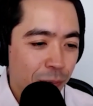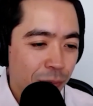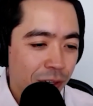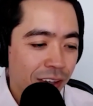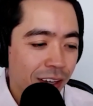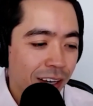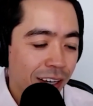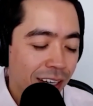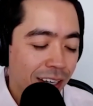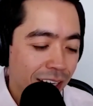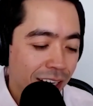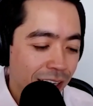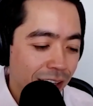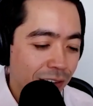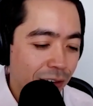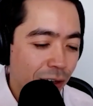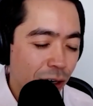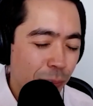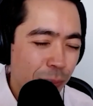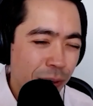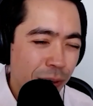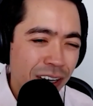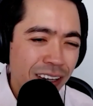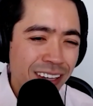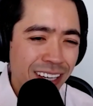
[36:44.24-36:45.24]
again, it's all
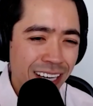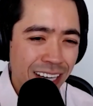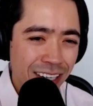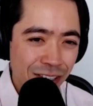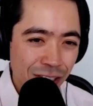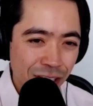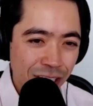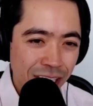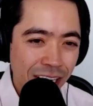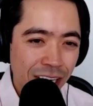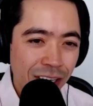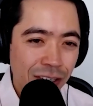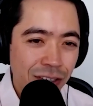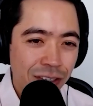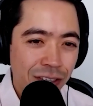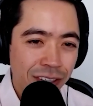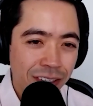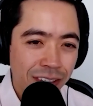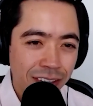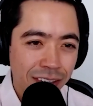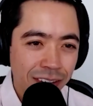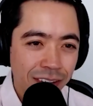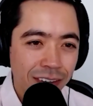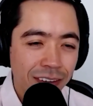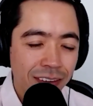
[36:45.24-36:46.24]
part of the
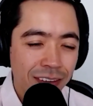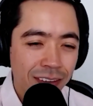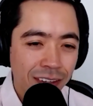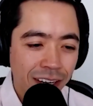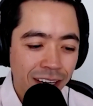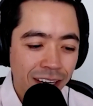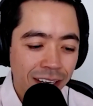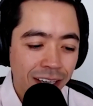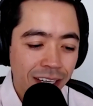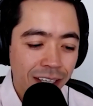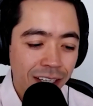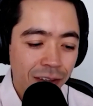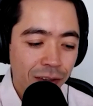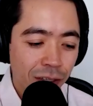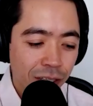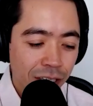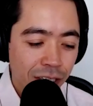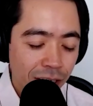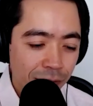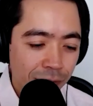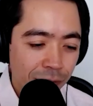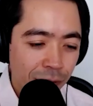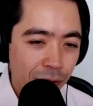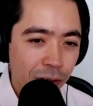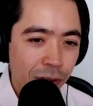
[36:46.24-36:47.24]
education side, like
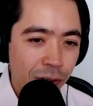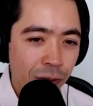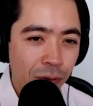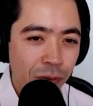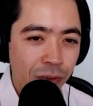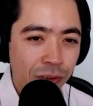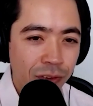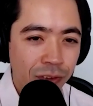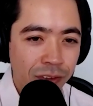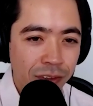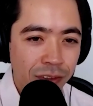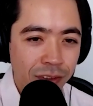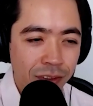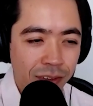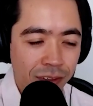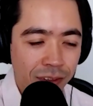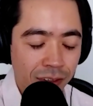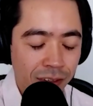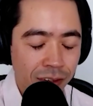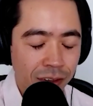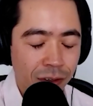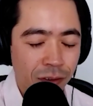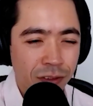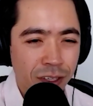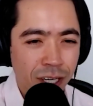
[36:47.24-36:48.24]
looking for those
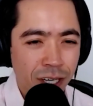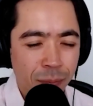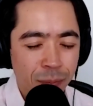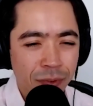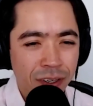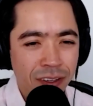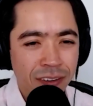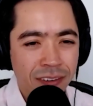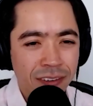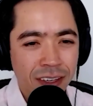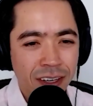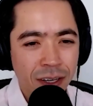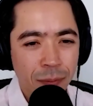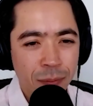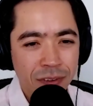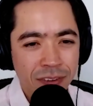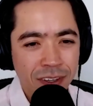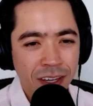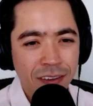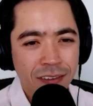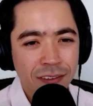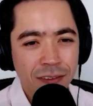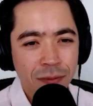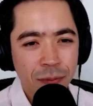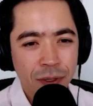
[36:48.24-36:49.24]
companies that
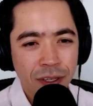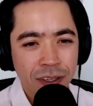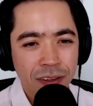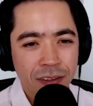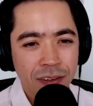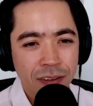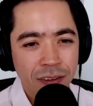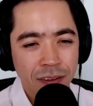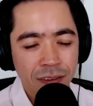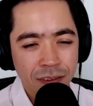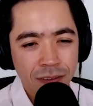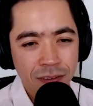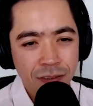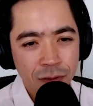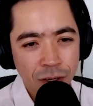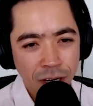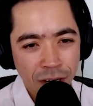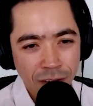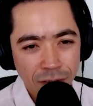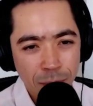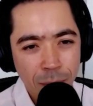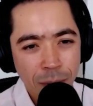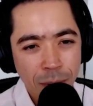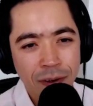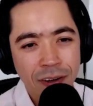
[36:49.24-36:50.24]
obsess with
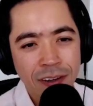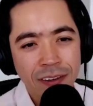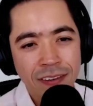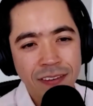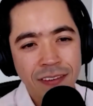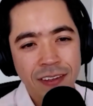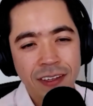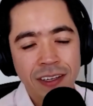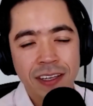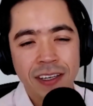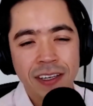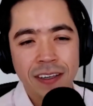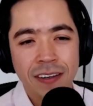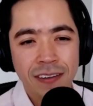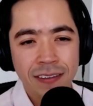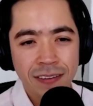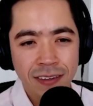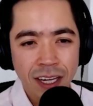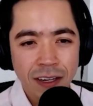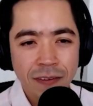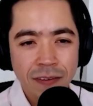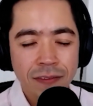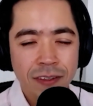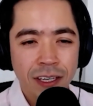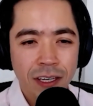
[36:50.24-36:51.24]
transparency and
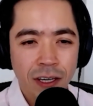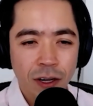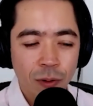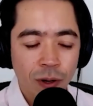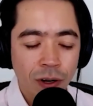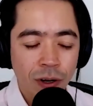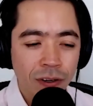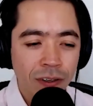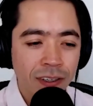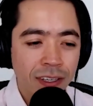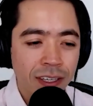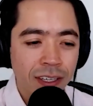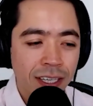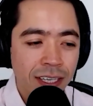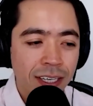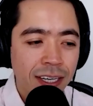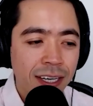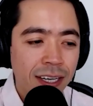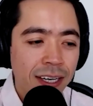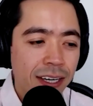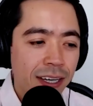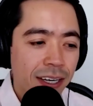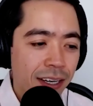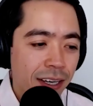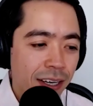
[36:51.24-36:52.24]
safety and quality,
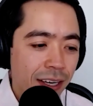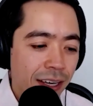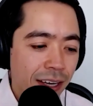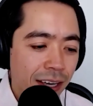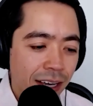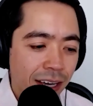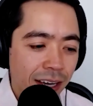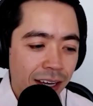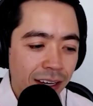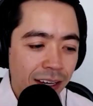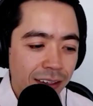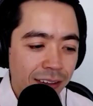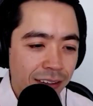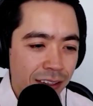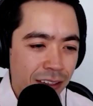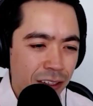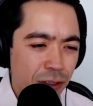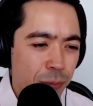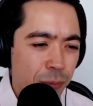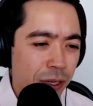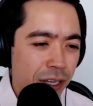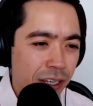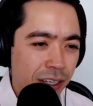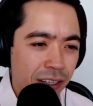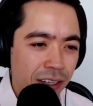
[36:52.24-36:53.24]
and
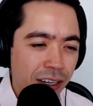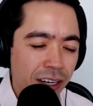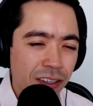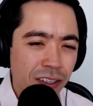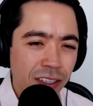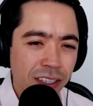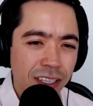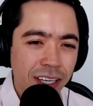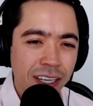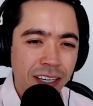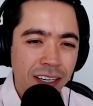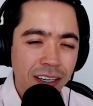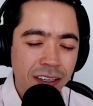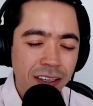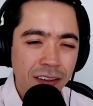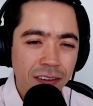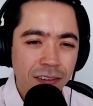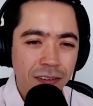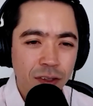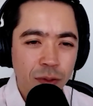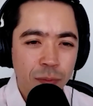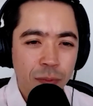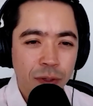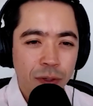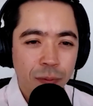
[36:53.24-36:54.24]
just being an educated
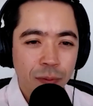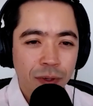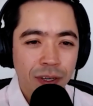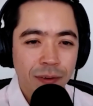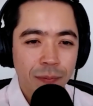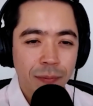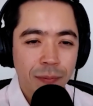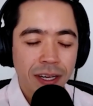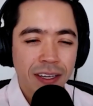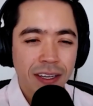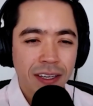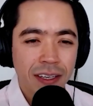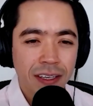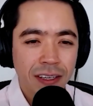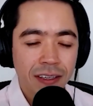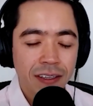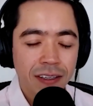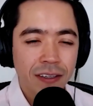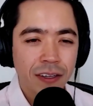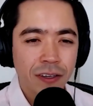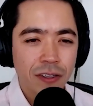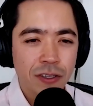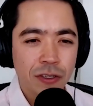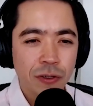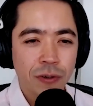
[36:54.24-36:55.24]
consumer when making
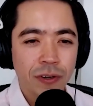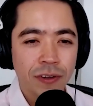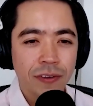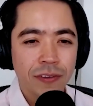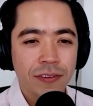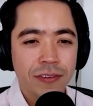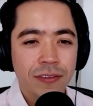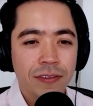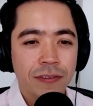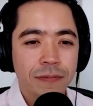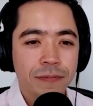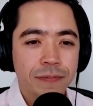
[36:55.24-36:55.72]
a choice.